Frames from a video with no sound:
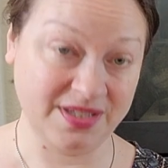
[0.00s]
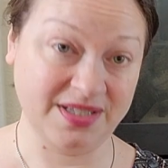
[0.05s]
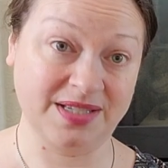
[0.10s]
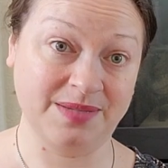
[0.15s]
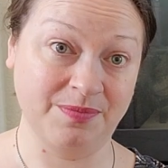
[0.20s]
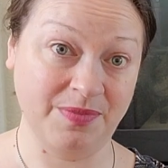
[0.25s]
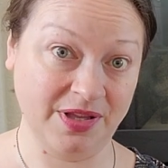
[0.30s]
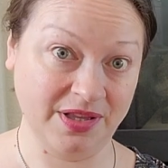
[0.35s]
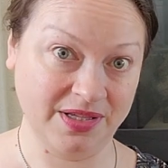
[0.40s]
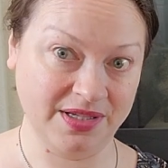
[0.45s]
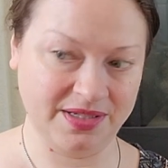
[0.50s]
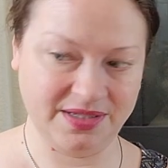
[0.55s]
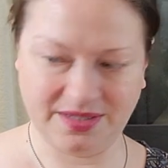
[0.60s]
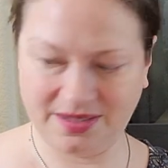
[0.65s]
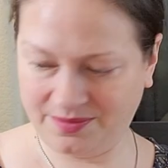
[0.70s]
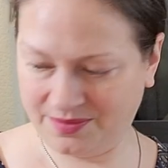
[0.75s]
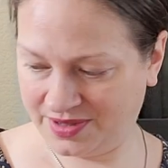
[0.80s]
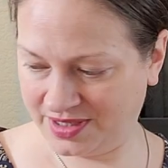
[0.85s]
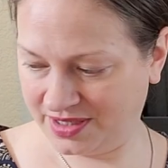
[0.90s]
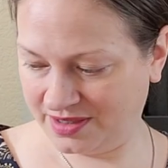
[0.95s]
is smelling
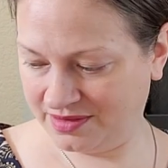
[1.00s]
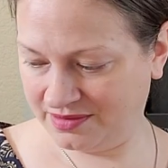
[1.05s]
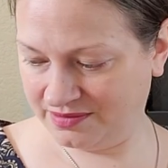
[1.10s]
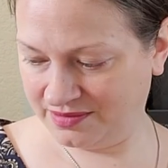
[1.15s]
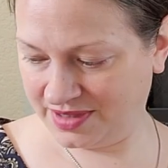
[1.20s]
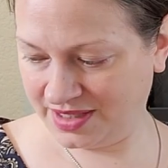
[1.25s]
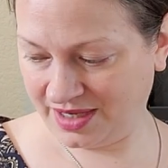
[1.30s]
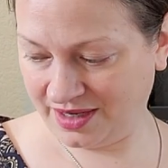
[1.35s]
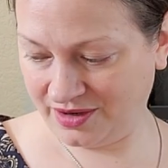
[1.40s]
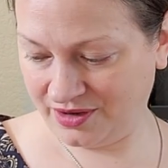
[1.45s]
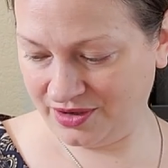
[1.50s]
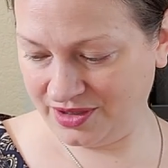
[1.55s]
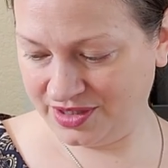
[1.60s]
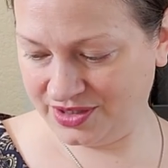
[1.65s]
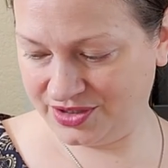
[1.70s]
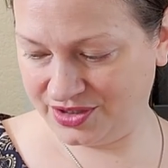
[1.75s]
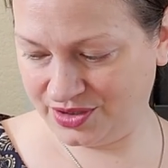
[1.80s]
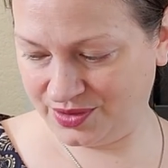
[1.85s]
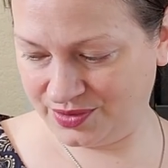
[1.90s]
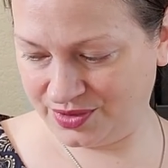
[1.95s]
something that I already
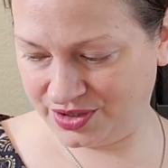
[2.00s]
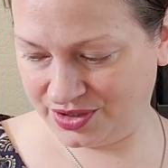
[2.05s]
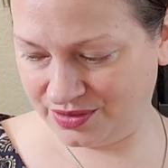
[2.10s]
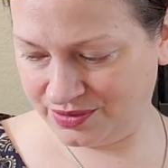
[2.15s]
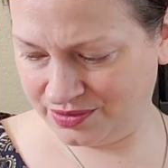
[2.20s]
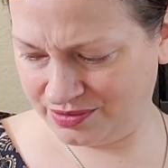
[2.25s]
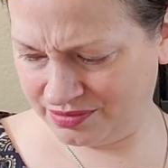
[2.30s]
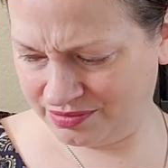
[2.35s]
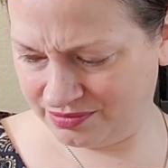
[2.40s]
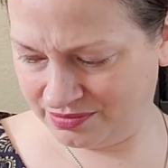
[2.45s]
showed you.